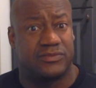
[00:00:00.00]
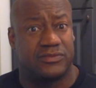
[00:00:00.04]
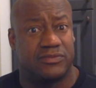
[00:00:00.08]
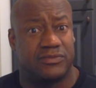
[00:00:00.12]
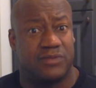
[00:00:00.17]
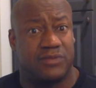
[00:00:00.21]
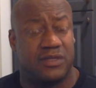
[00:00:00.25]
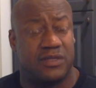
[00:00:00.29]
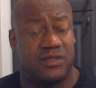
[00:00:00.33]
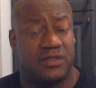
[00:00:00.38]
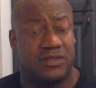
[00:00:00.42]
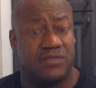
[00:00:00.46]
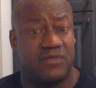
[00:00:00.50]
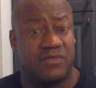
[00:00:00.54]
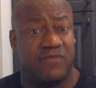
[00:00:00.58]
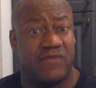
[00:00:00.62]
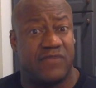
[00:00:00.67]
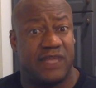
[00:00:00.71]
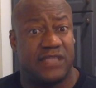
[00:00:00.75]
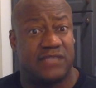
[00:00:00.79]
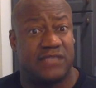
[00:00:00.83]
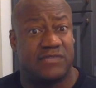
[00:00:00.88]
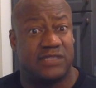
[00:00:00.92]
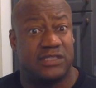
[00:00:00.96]
putting some
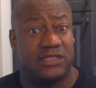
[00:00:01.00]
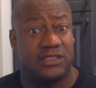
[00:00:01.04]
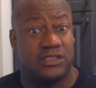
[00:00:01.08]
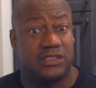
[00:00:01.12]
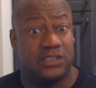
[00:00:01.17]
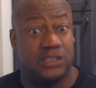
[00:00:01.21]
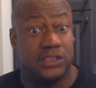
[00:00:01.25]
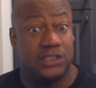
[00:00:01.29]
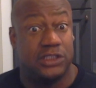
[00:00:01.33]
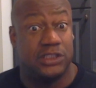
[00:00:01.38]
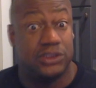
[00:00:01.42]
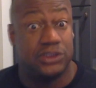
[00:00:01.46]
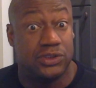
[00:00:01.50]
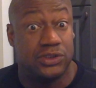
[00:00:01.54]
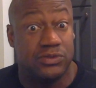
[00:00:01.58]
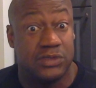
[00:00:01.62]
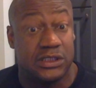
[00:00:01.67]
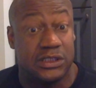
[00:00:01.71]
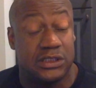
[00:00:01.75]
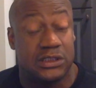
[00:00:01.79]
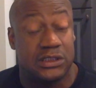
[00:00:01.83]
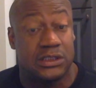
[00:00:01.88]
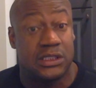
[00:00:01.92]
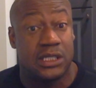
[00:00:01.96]
investment into these
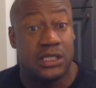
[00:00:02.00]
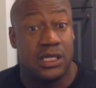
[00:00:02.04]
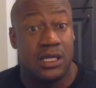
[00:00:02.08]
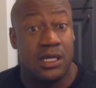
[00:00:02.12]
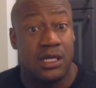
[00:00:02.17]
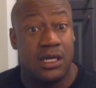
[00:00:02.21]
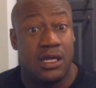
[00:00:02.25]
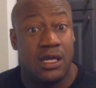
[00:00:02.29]
units.